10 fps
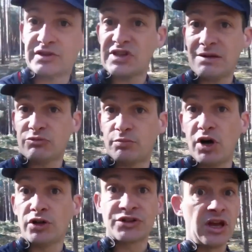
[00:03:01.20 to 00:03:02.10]
to the same
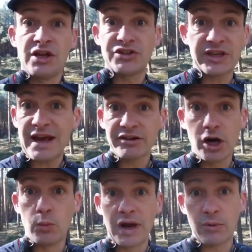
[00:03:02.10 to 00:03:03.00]
spot to carry
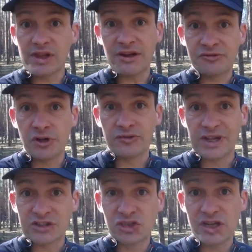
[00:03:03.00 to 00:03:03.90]
on where we left off
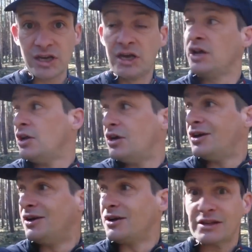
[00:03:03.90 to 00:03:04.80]
last year.
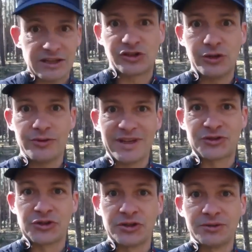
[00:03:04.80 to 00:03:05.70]
Let's do
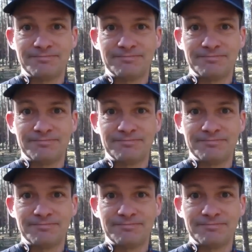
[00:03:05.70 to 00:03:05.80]
this.